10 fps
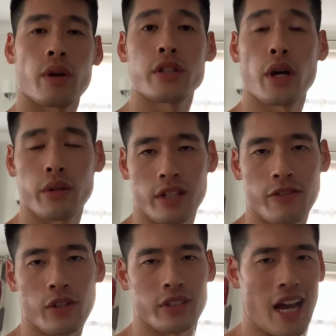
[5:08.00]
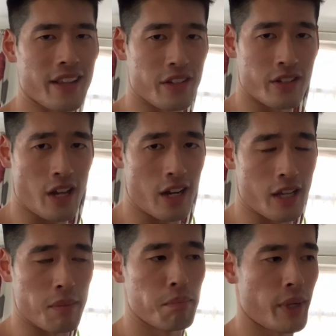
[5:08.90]
I totally forgot to add this in
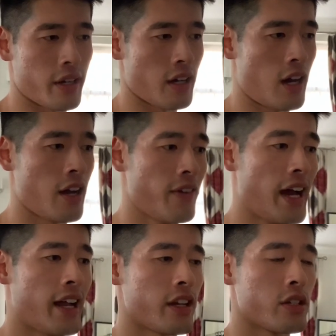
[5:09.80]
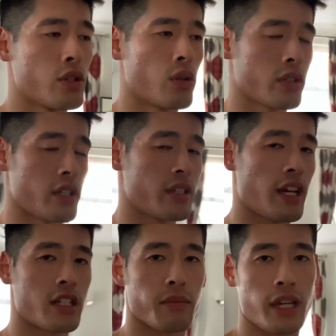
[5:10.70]
earlier, but I've had a doctor
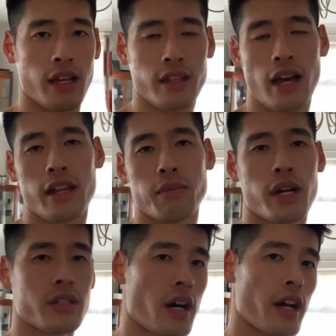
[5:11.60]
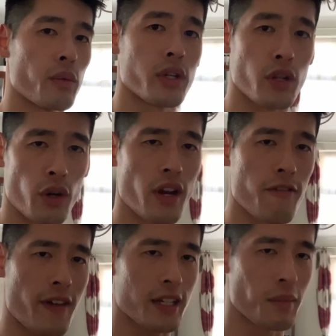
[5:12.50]
say to me that my diet would not
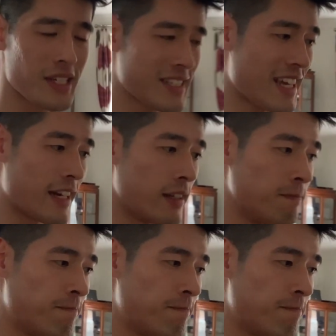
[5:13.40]
affect my skin.